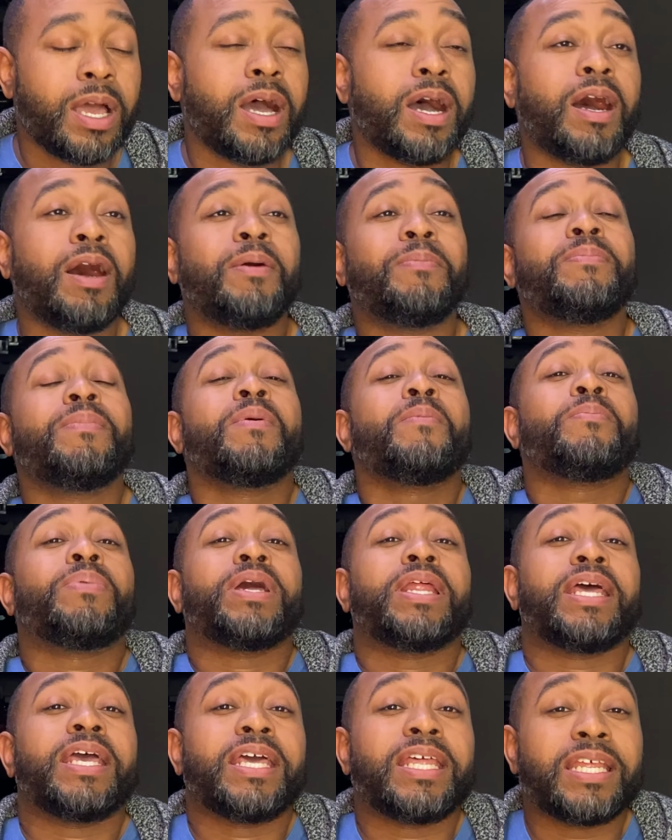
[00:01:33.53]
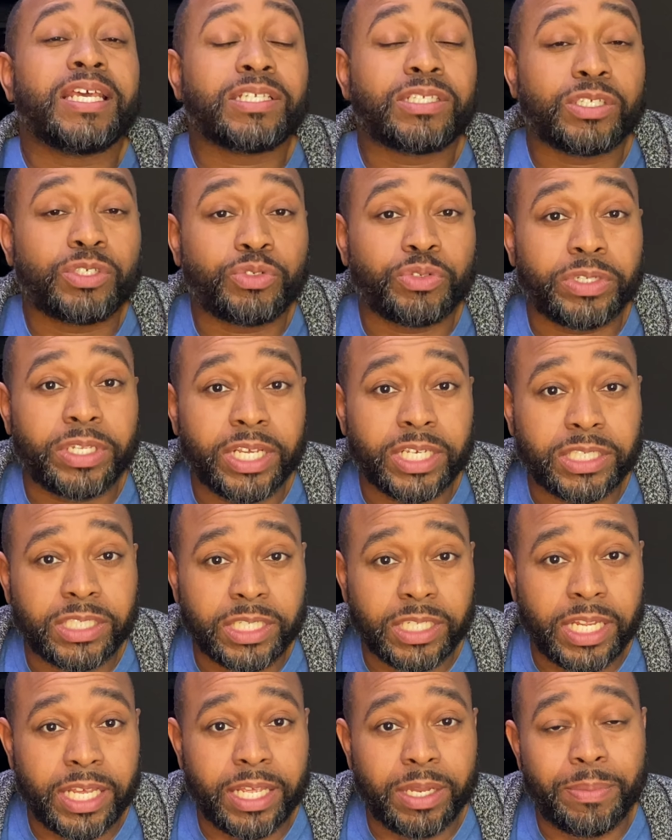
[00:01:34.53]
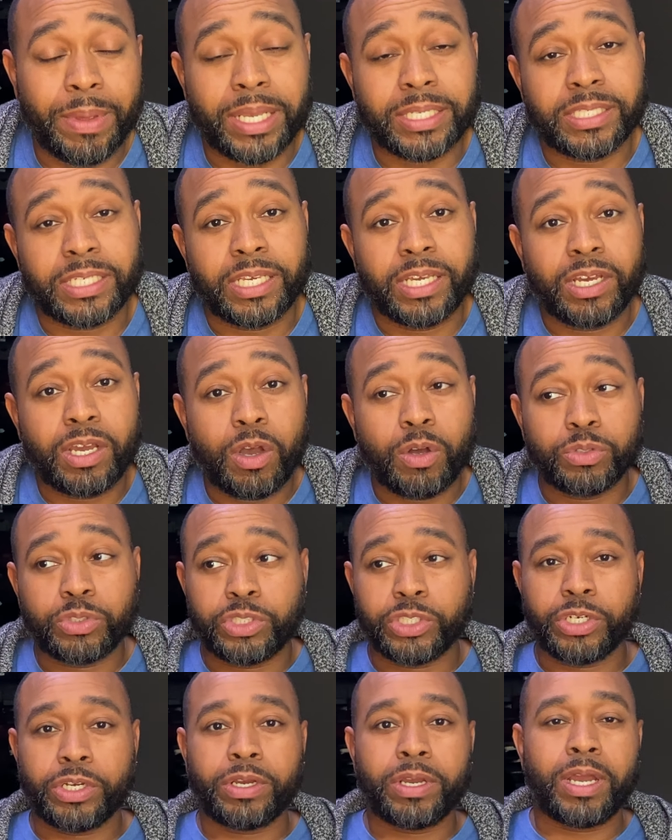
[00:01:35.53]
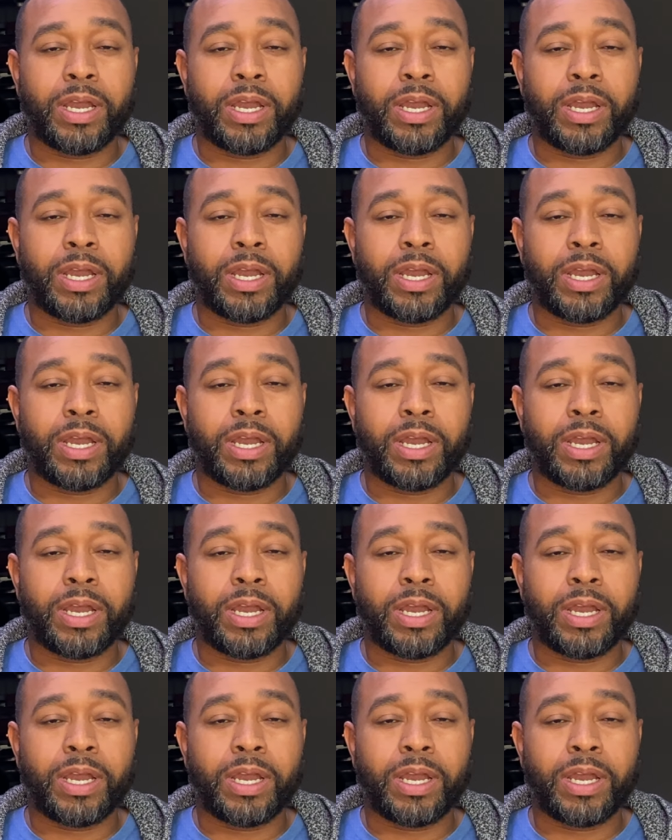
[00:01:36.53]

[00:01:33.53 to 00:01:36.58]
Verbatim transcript: um, but it is a tradition in Mexican culture.